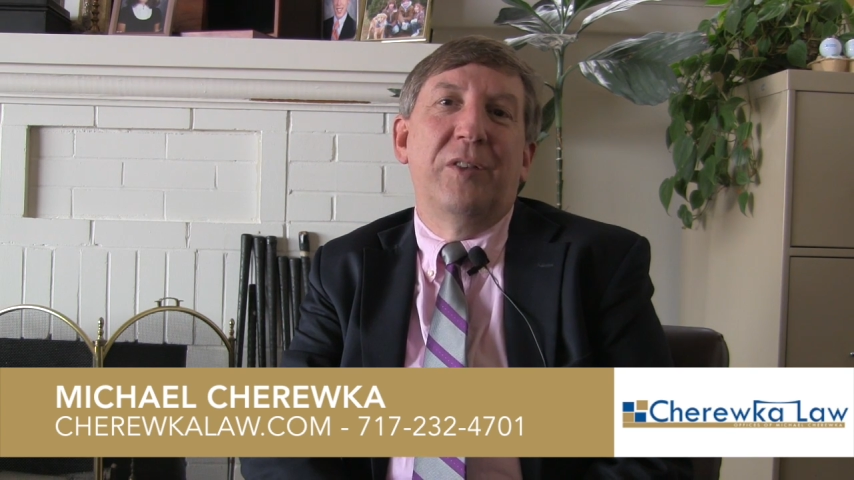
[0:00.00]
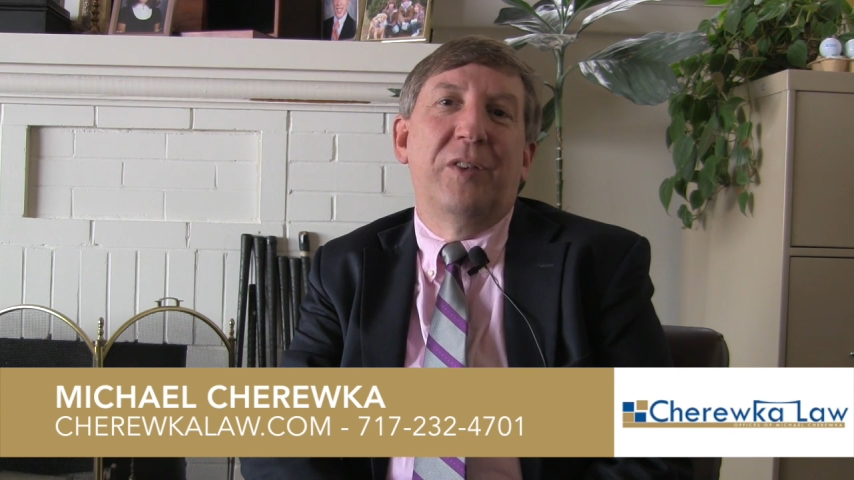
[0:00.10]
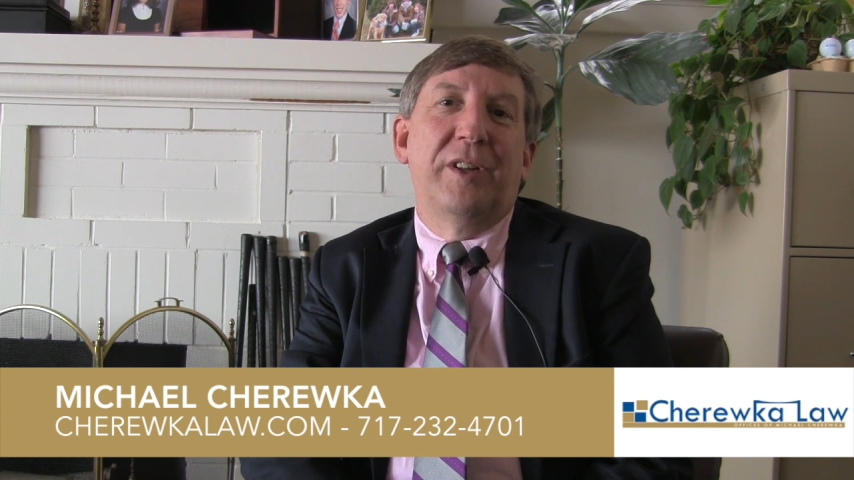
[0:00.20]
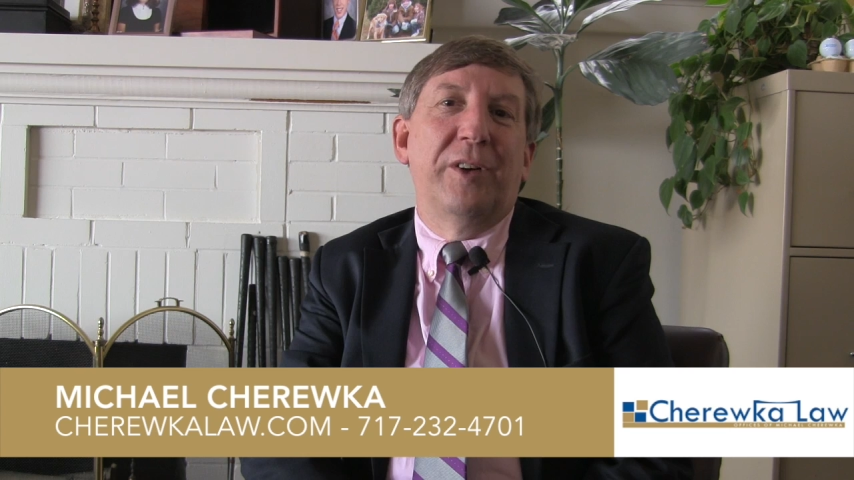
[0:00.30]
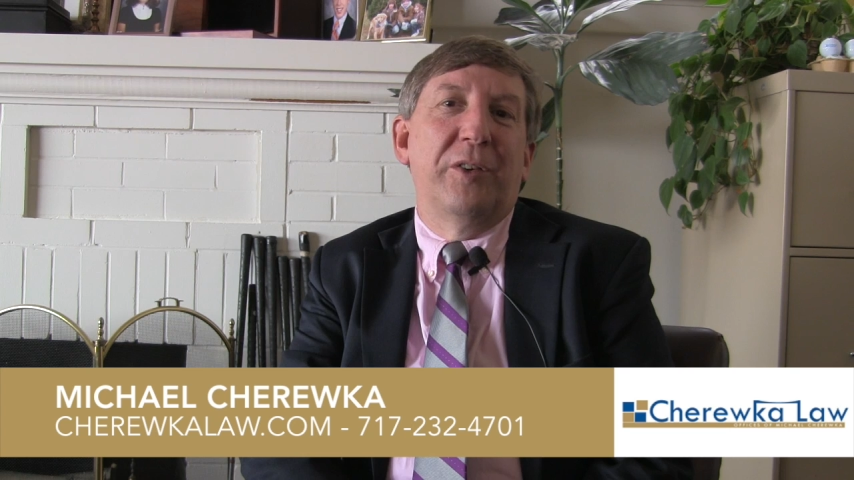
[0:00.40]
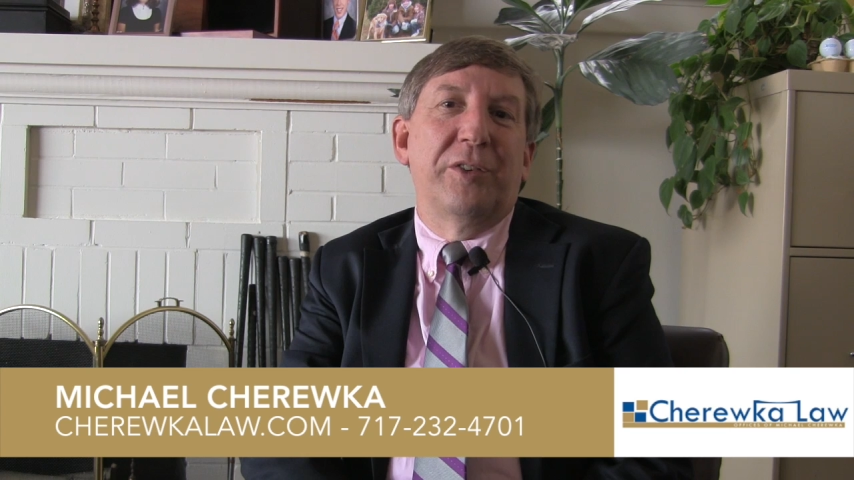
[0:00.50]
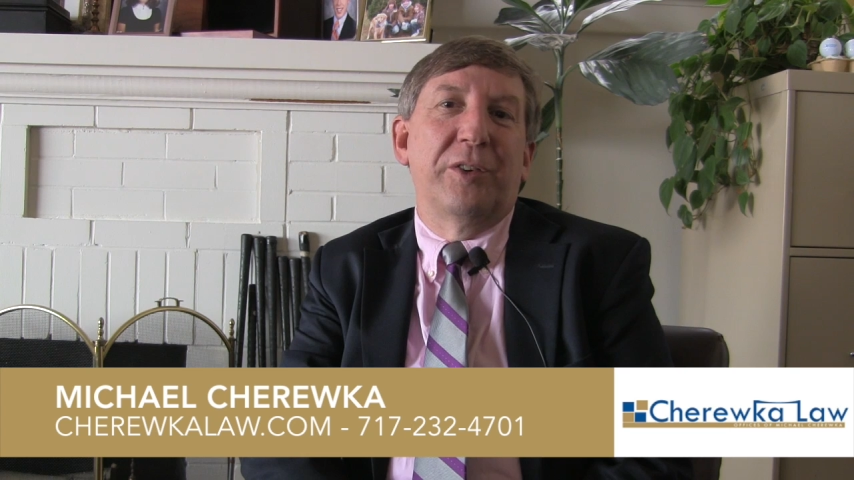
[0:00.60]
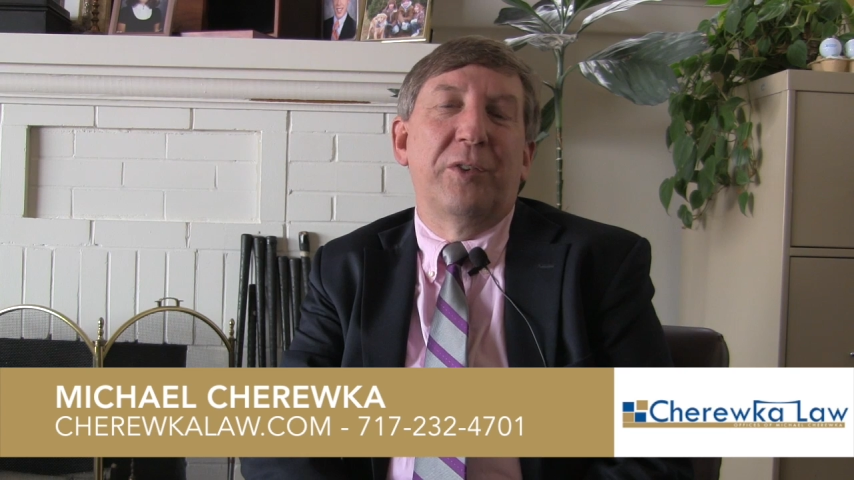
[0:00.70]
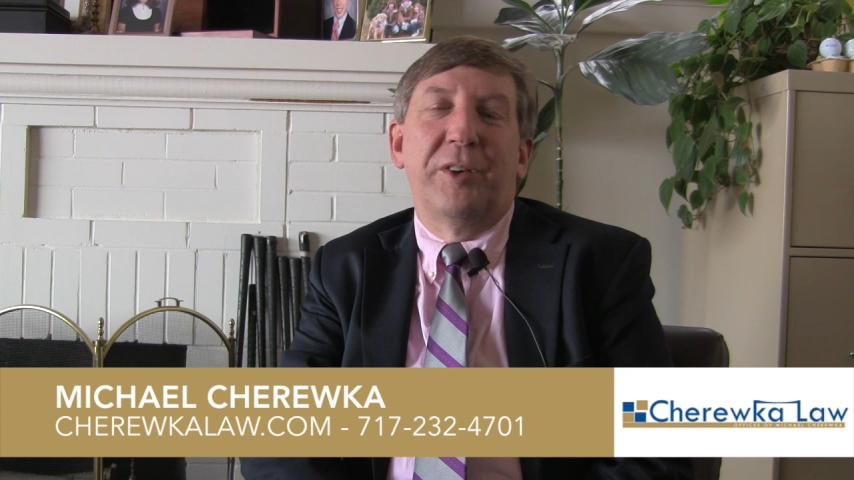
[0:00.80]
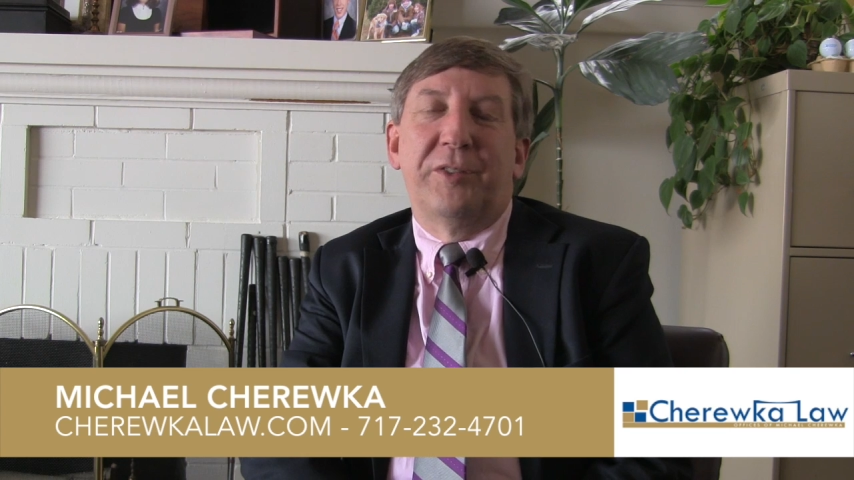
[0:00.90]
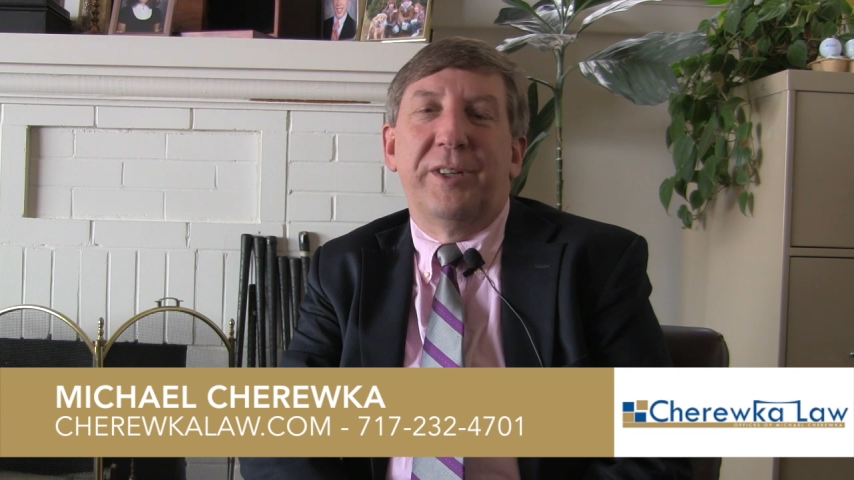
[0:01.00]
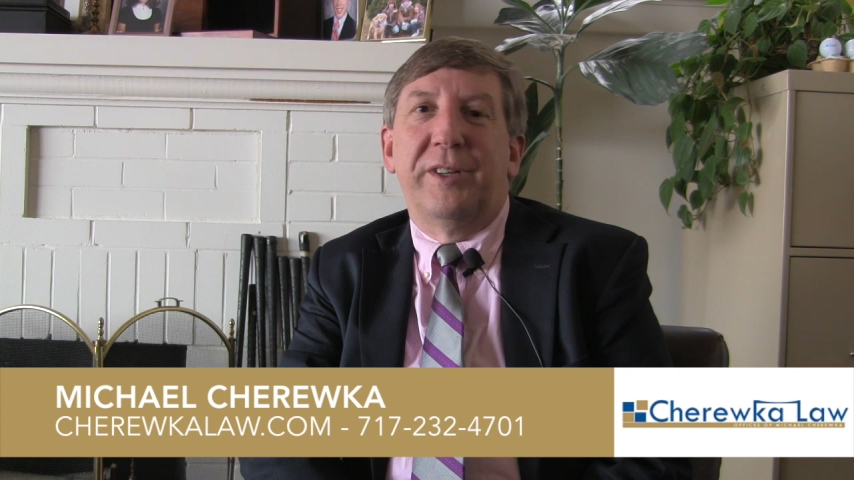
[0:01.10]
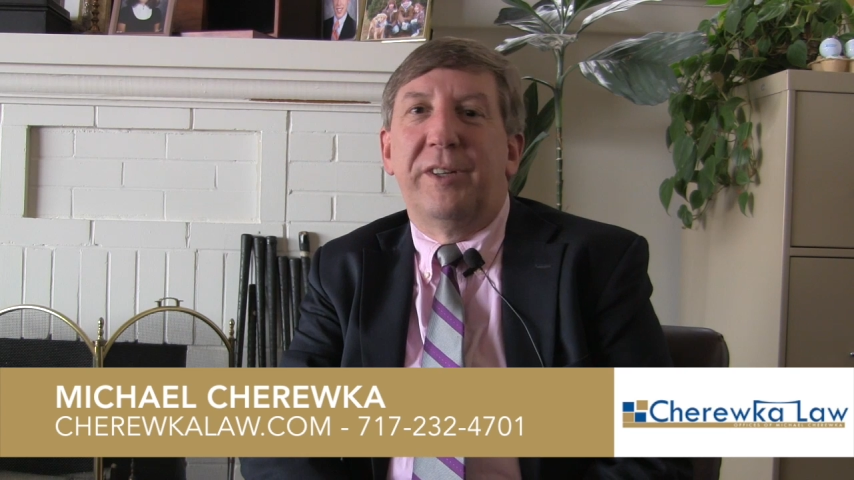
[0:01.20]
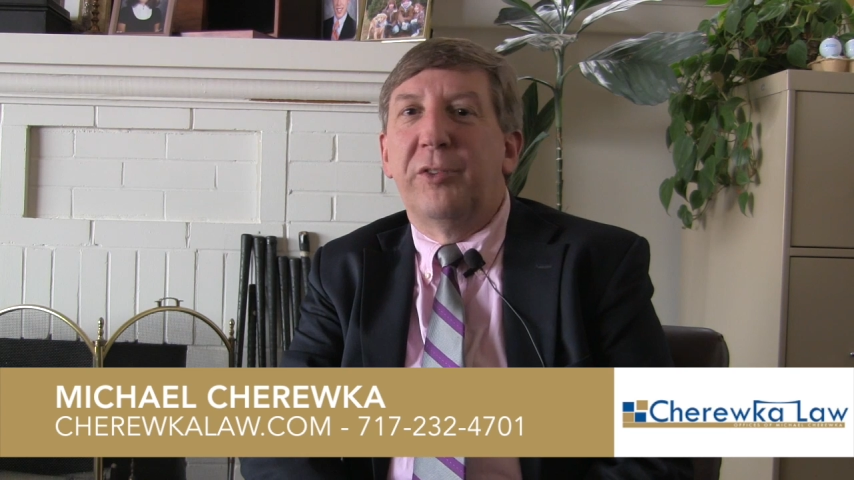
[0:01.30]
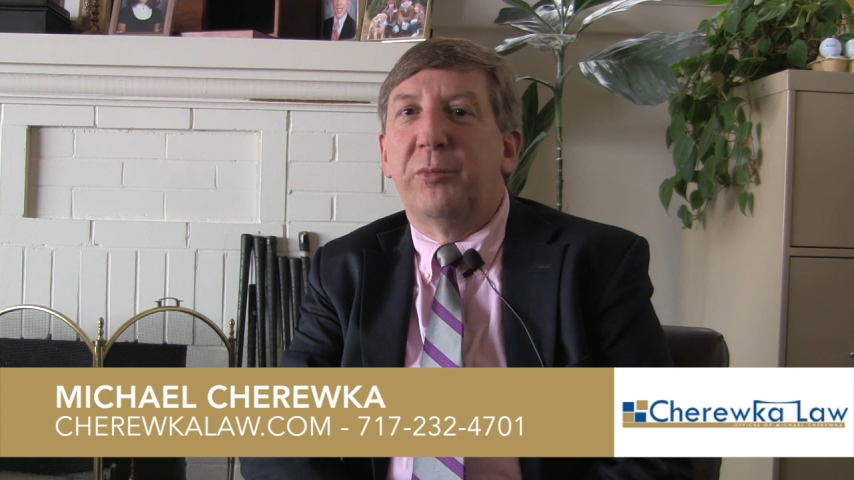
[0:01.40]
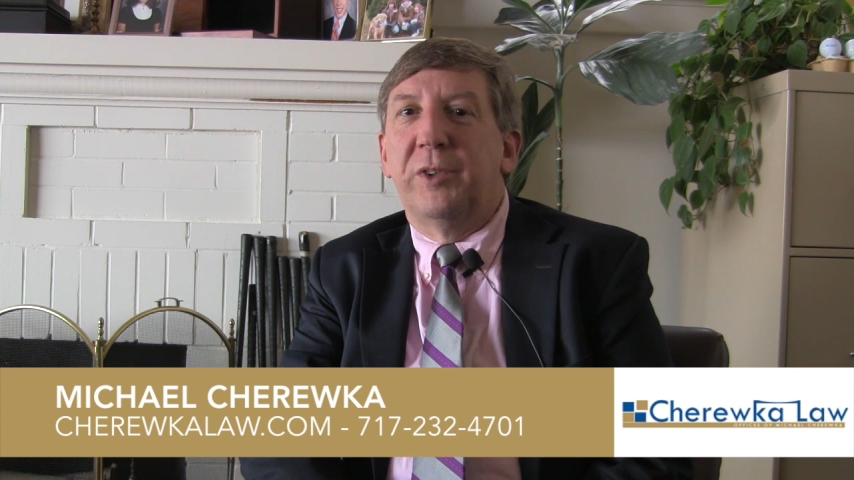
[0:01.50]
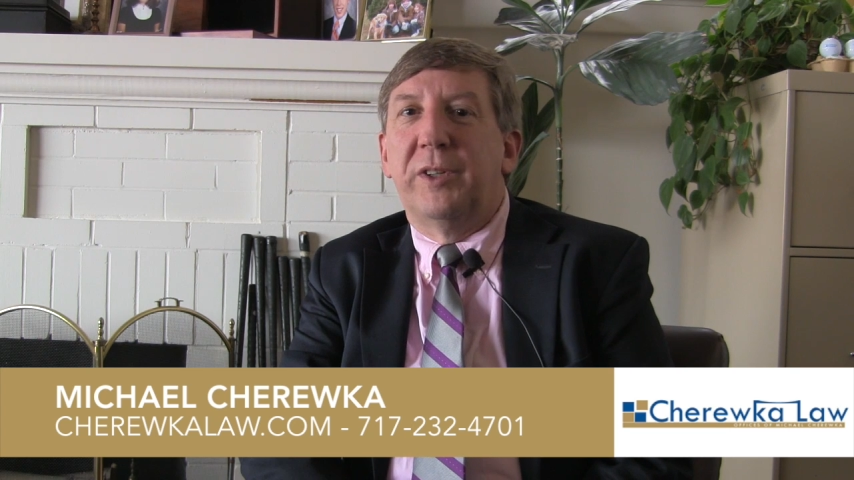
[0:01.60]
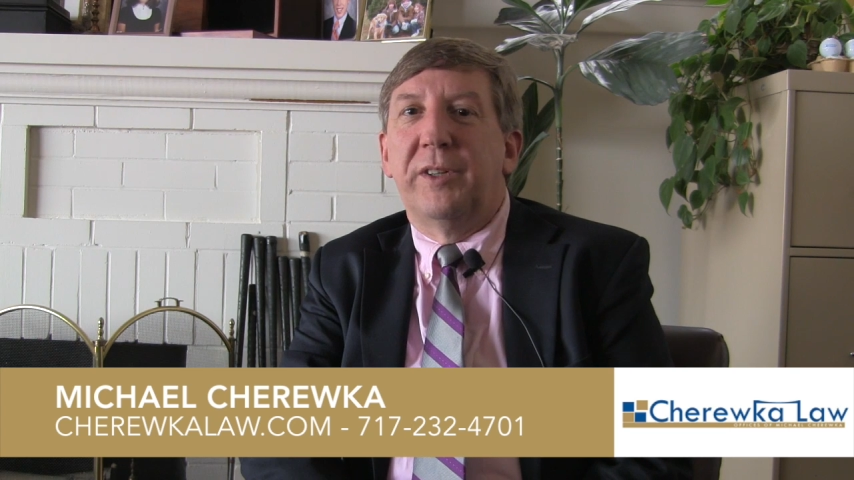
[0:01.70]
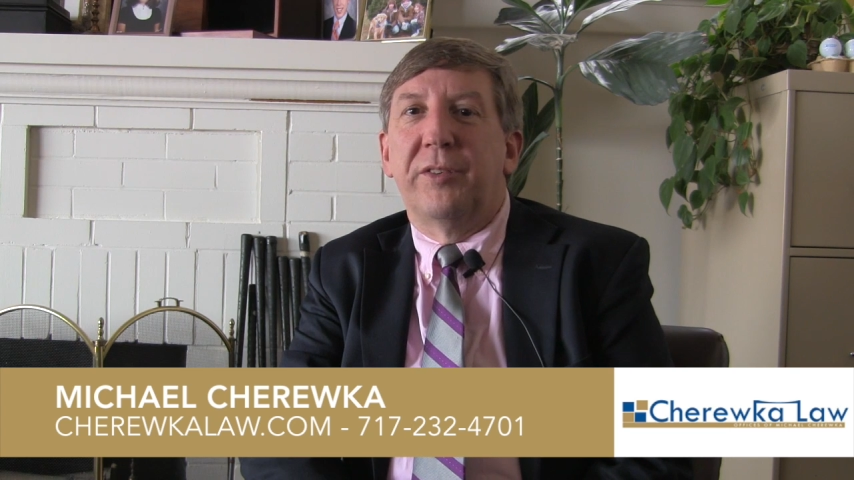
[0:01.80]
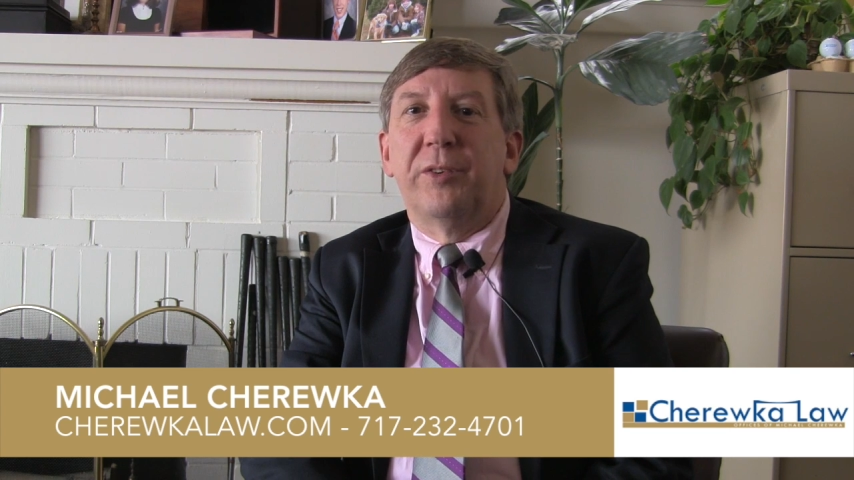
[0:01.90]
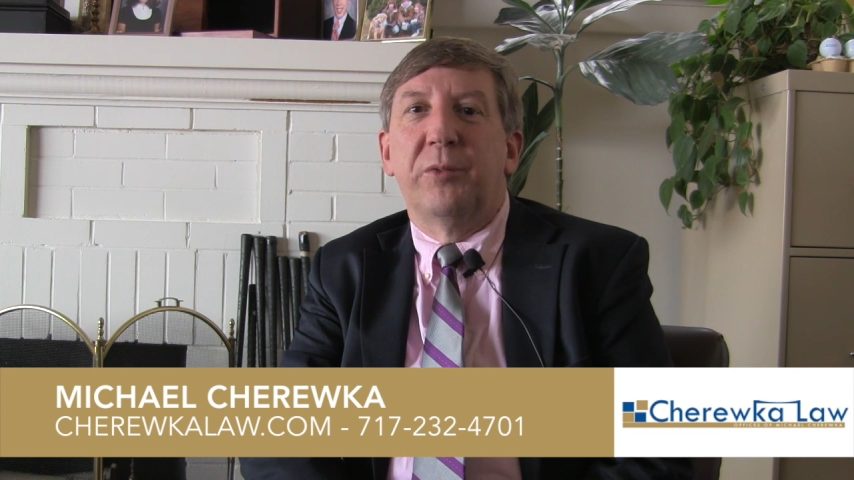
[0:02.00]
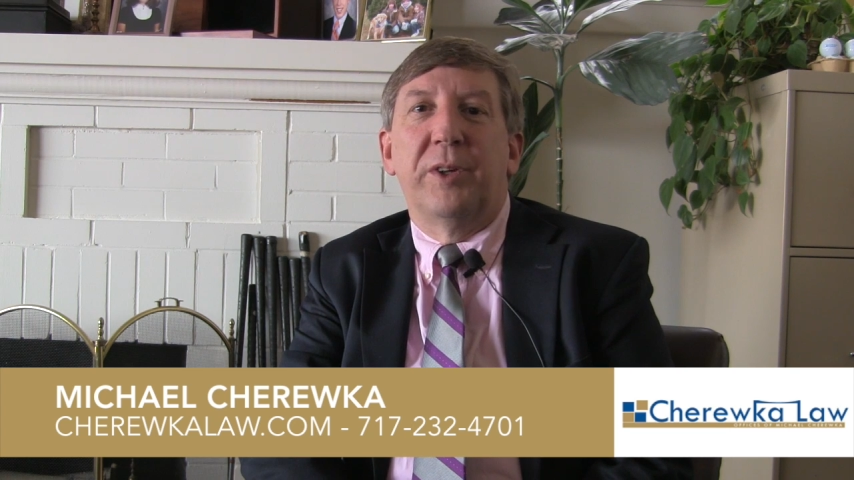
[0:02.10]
Well, there was a question in his will as to